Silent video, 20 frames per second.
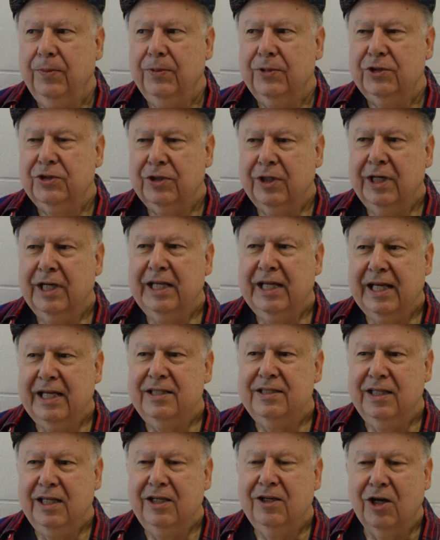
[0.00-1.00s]
Starting
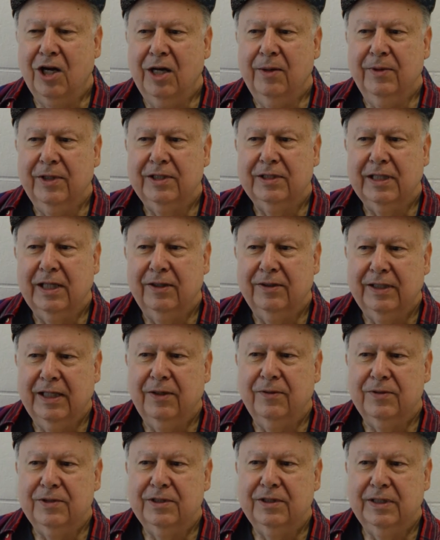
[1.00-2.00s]
AC Comics, that
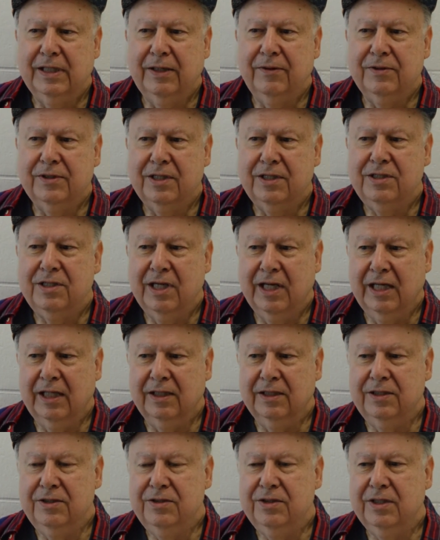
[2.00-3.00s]
was a
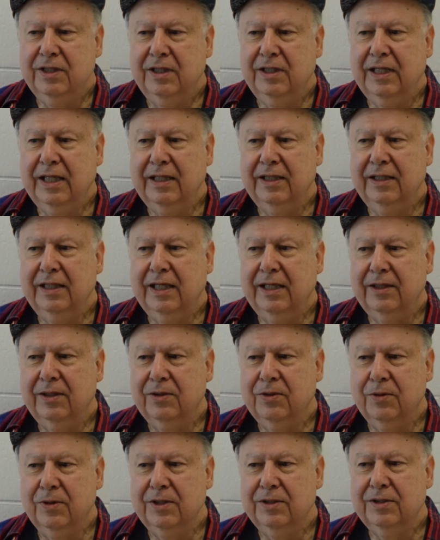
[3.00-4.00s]
challenge, and that
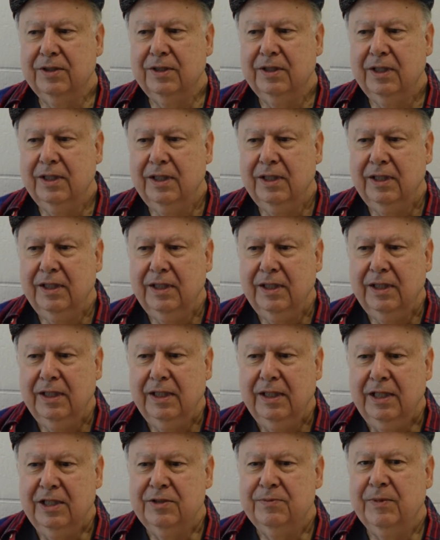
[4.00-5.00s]
of course
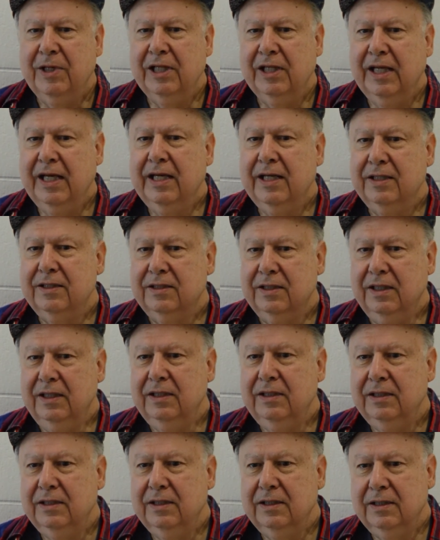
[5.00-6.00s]
is my
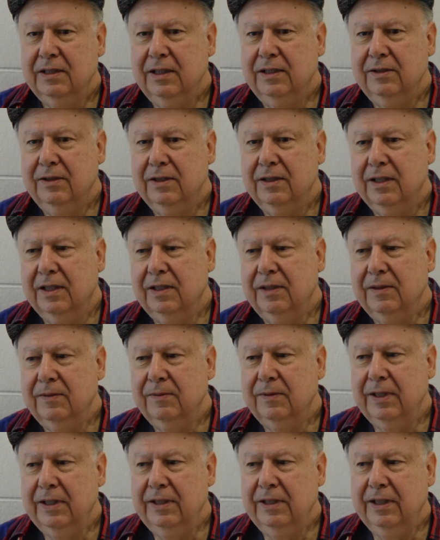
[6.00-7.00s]
legacy.
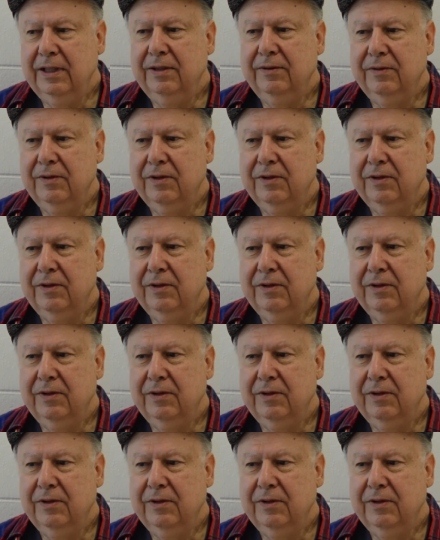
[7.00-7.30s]
And then